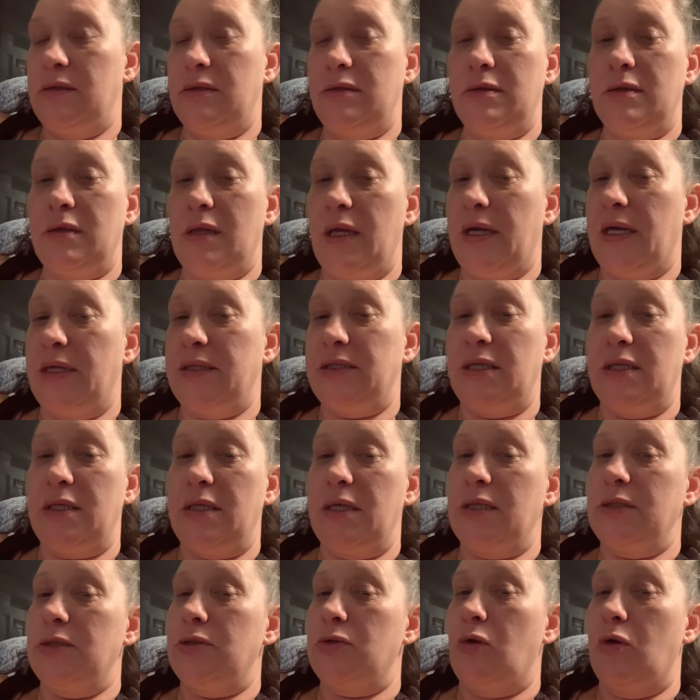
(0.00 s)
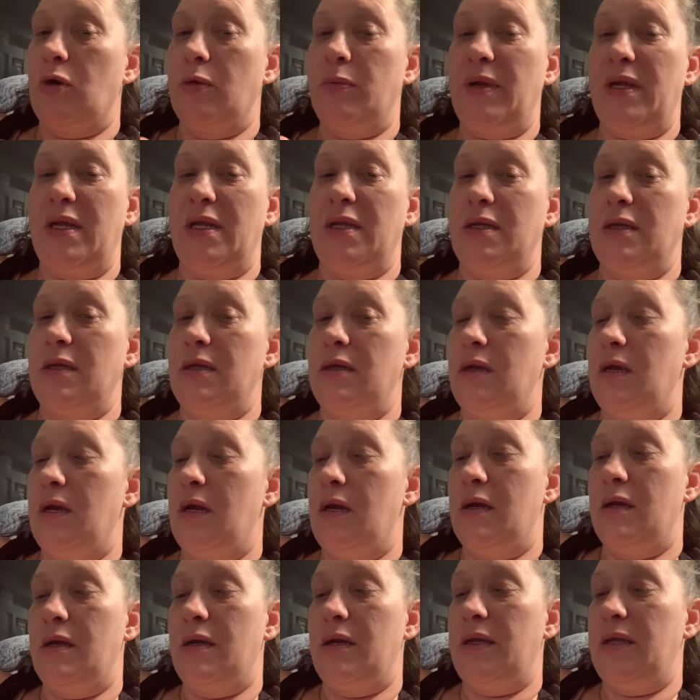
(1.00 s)
like I said, absorb and
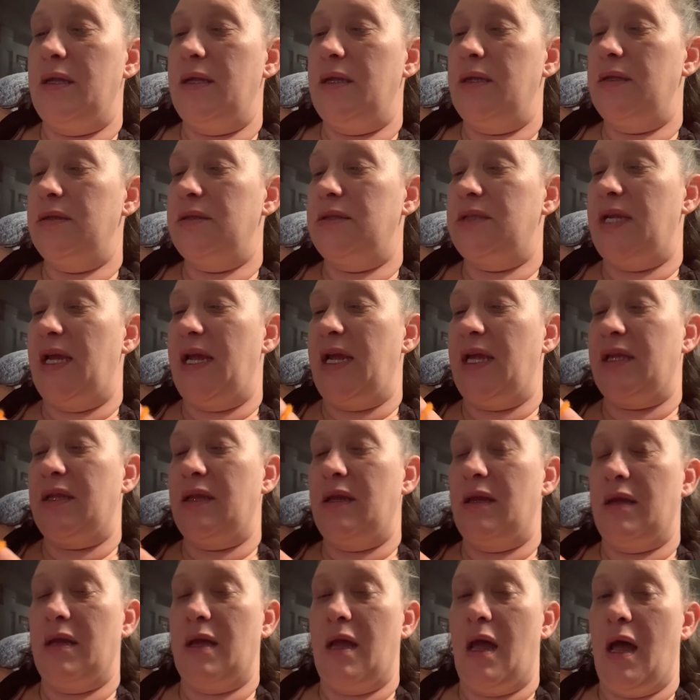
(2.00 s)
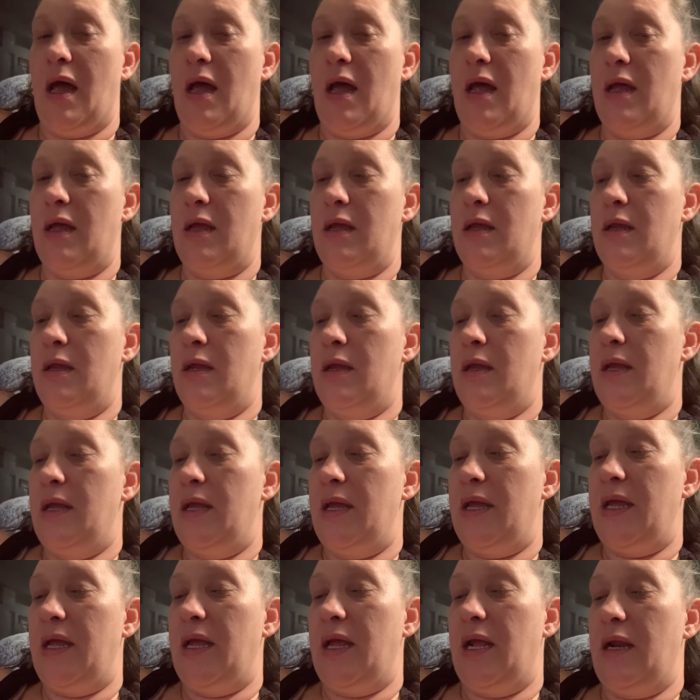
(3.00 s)
take
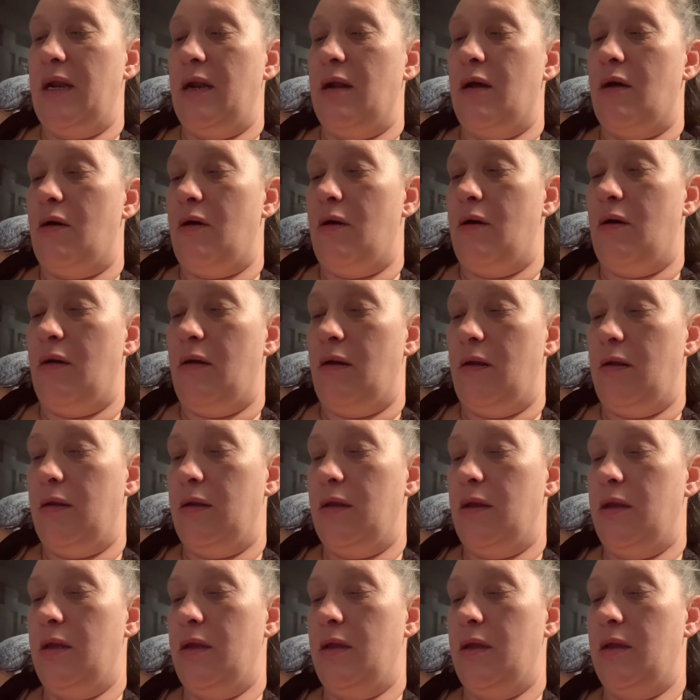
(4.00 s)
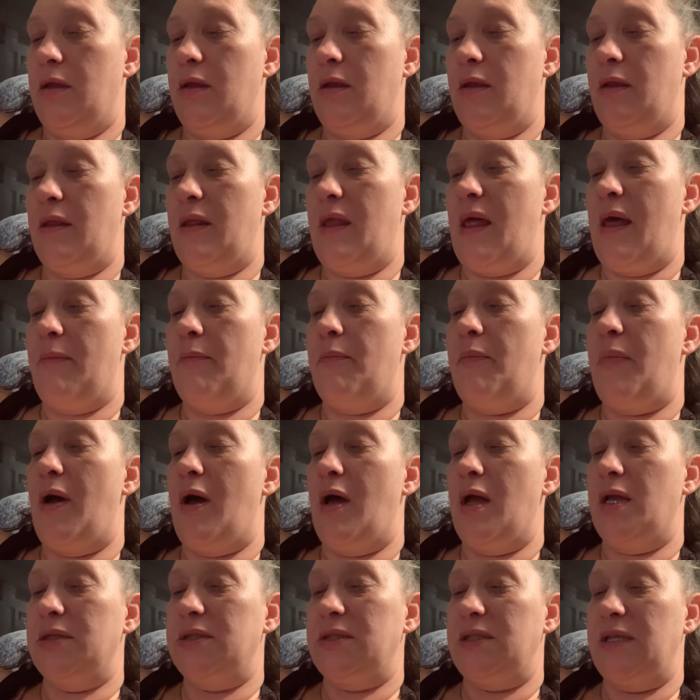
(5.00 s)
in all that
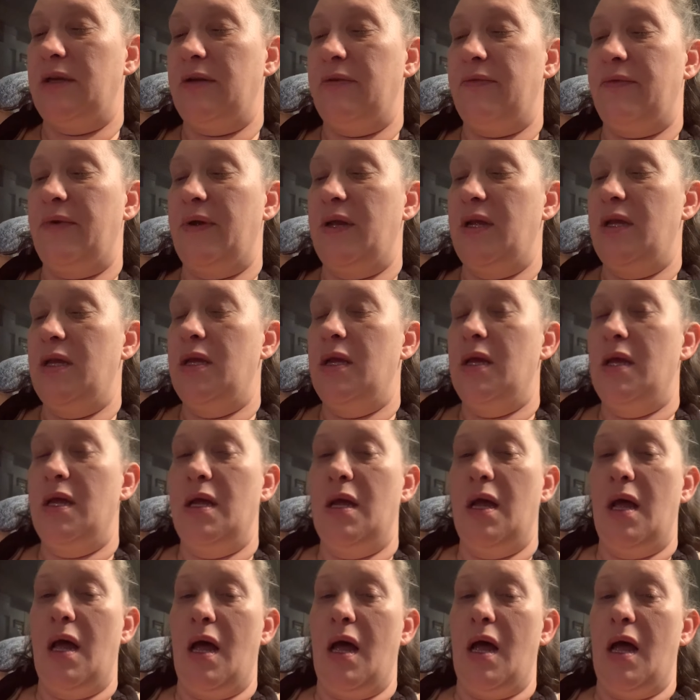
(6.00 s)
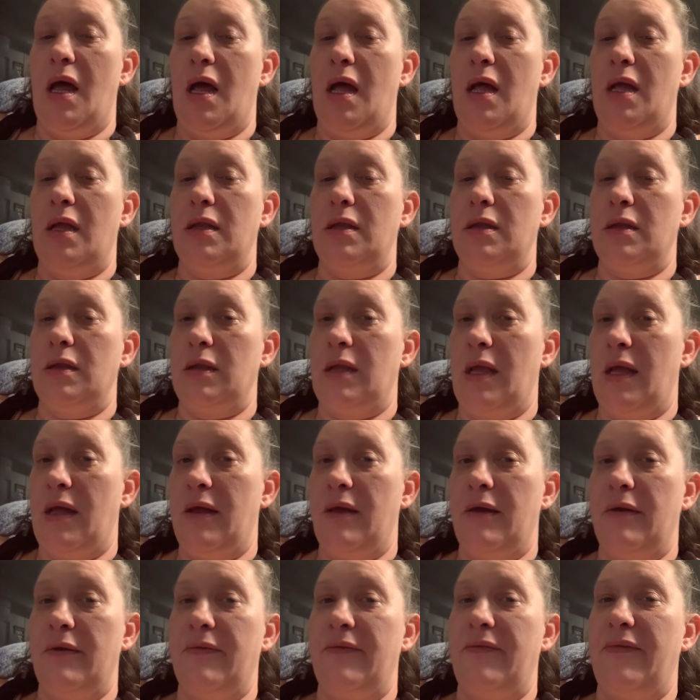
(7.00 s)
positive
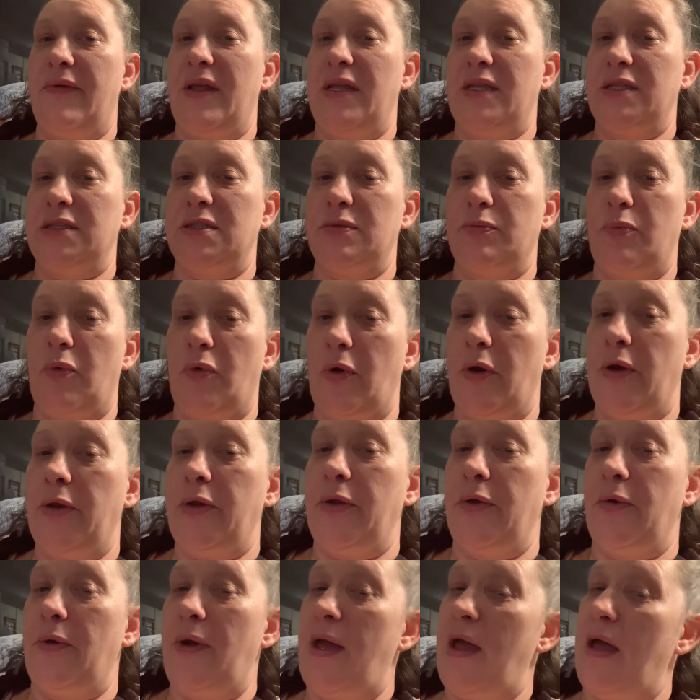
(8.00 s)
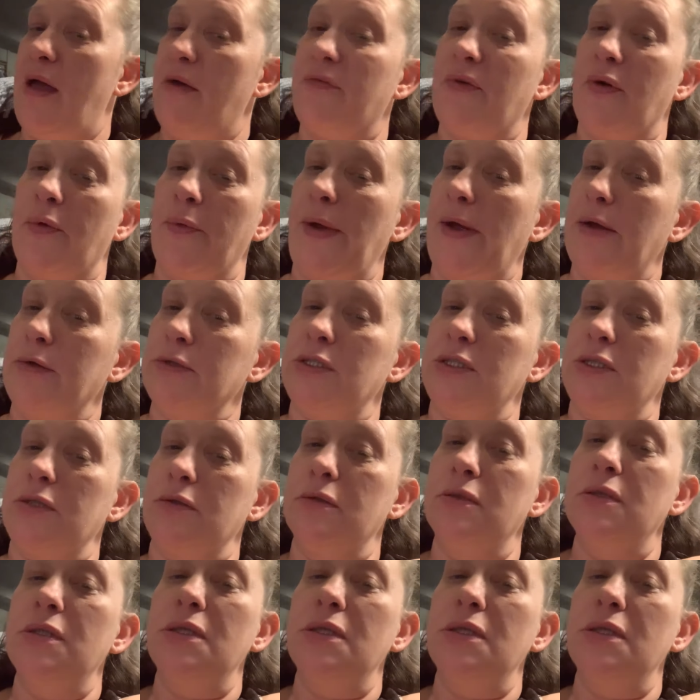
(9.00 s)
love and support you have around you.